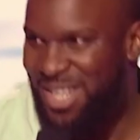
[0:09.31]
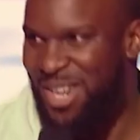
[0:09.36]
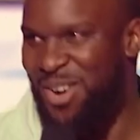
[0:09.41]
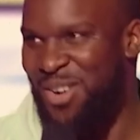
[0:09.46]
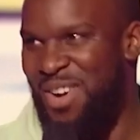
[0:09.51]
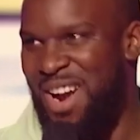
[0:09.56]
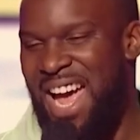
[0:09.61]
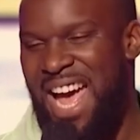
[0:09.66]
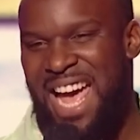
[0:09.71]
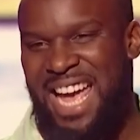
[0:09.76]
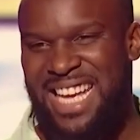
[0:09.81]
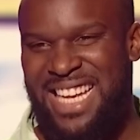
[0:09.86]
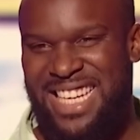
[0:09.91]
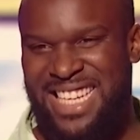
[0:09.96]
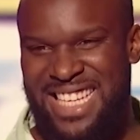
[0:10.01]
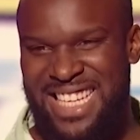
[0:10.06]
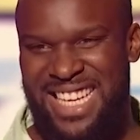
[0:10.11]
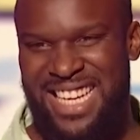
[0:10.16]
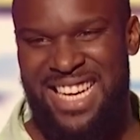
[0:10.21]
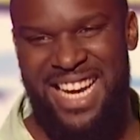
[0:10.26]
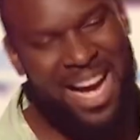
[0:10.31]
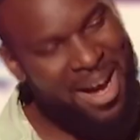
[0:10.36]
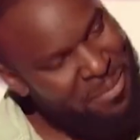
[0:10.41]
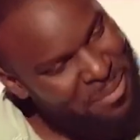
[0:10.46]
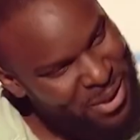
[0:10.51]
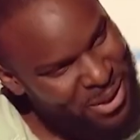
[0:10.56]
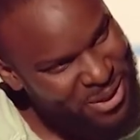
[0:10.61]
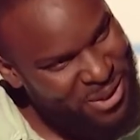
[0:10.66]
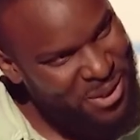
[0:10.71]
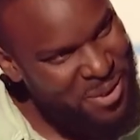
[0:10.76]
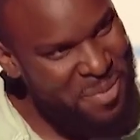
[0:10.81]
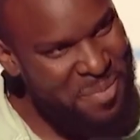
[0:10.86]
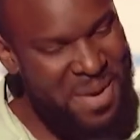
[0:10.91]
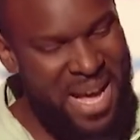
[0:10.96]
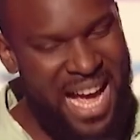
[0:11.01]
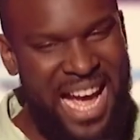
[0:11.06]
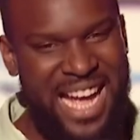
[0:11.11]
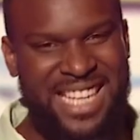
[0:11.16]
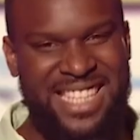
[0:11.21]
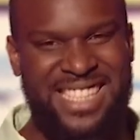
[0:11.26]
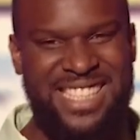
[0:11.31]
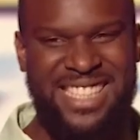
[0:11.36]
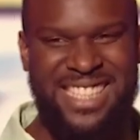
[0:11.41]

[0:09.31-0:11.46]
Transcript: You're are right? you? I'm not too bad.